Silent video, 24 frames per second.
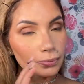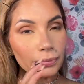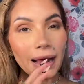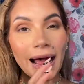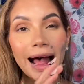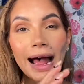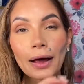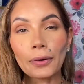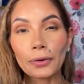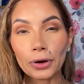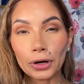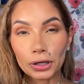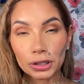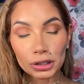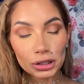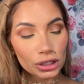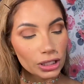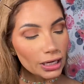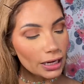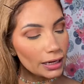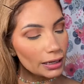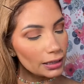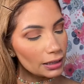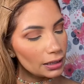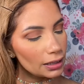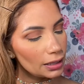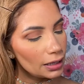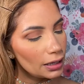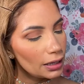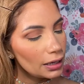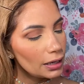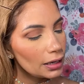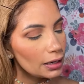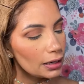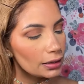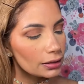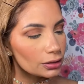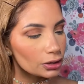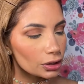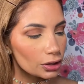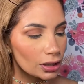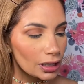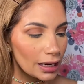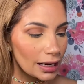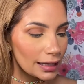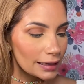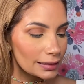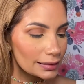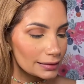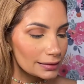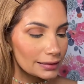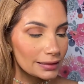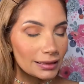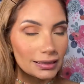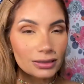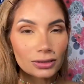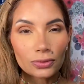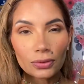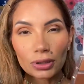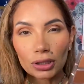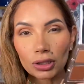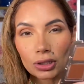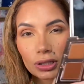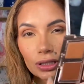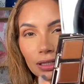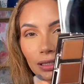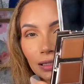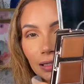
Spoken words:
powder shade. You guys, this one you can